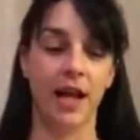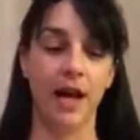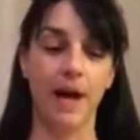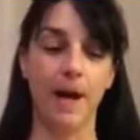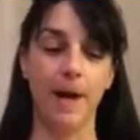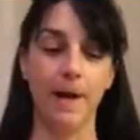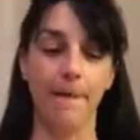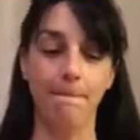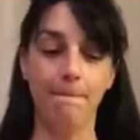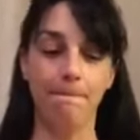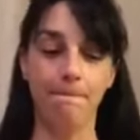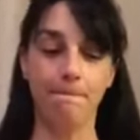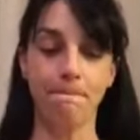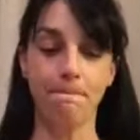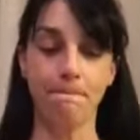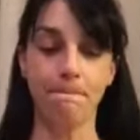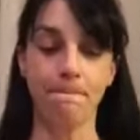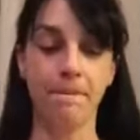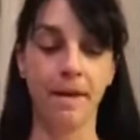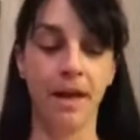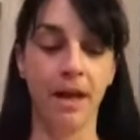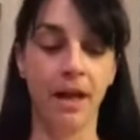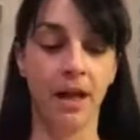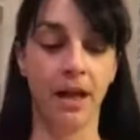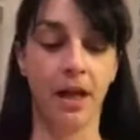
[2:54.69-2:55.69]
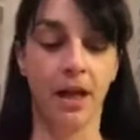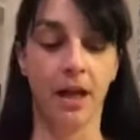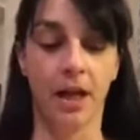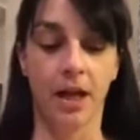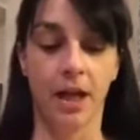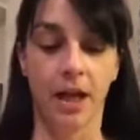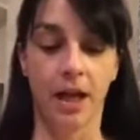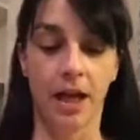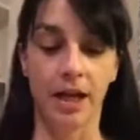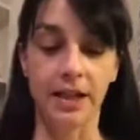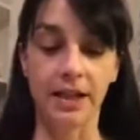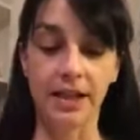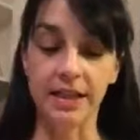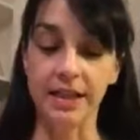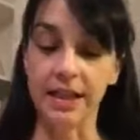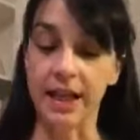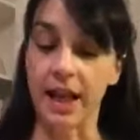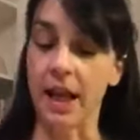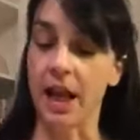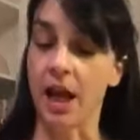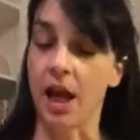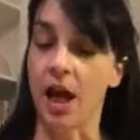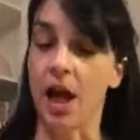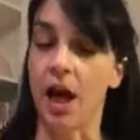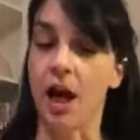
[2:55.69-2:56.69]
As I
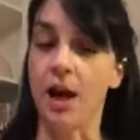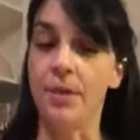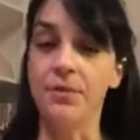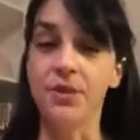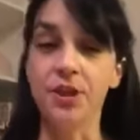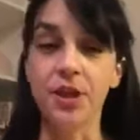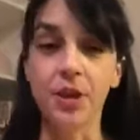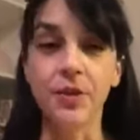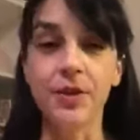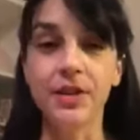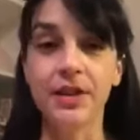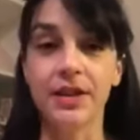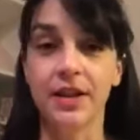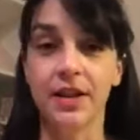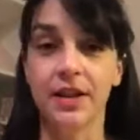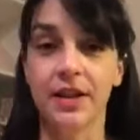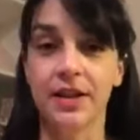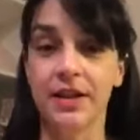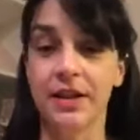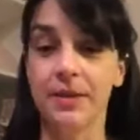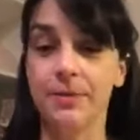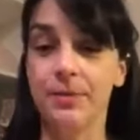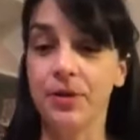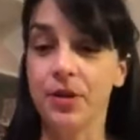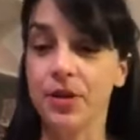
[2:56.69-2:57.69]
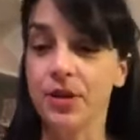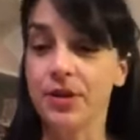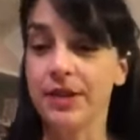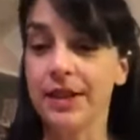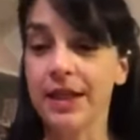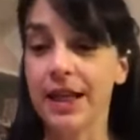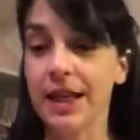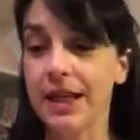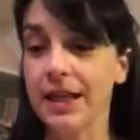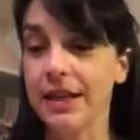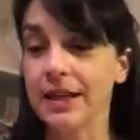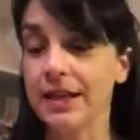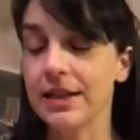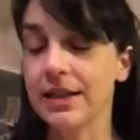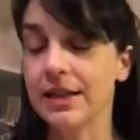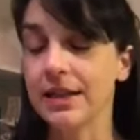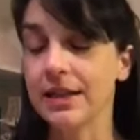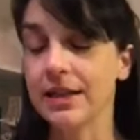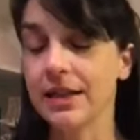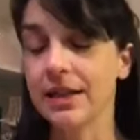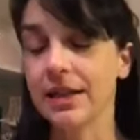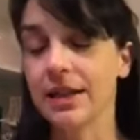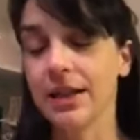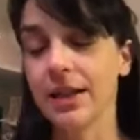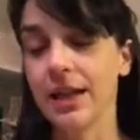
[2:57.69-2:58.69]
say, I'm so excited because
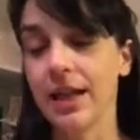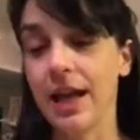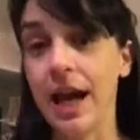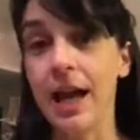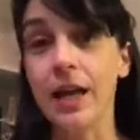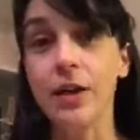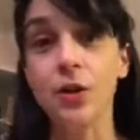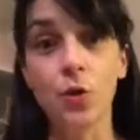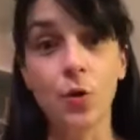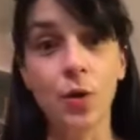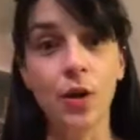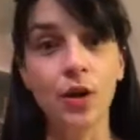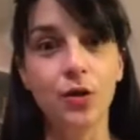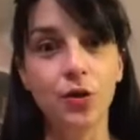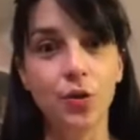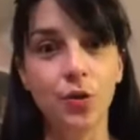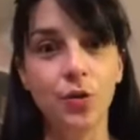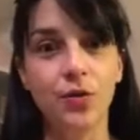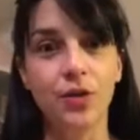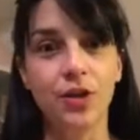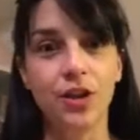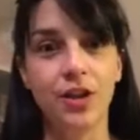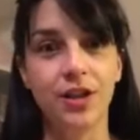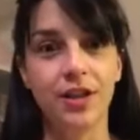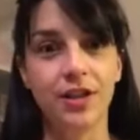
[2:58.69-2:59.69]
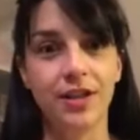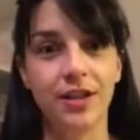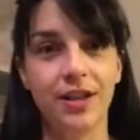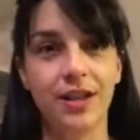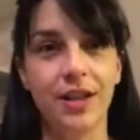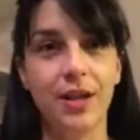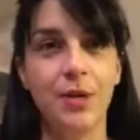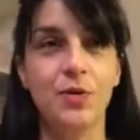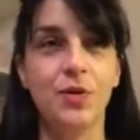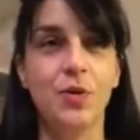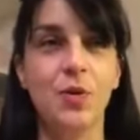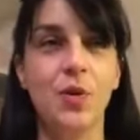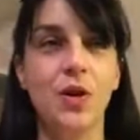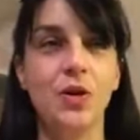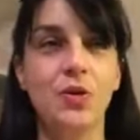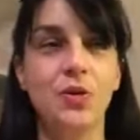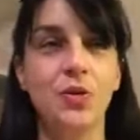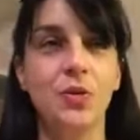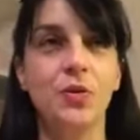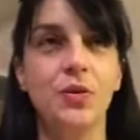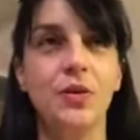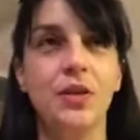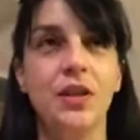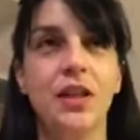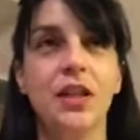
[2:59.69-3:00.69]
it was quite
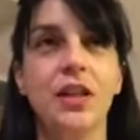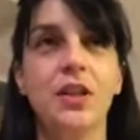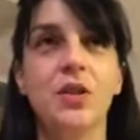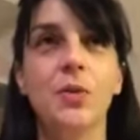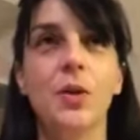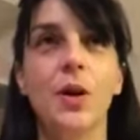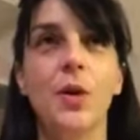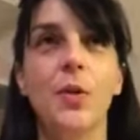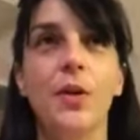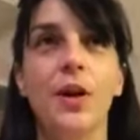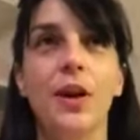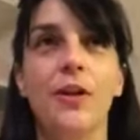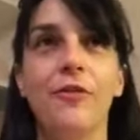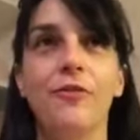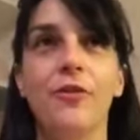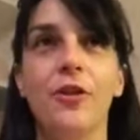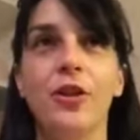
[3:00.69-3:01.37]
daunting as well when I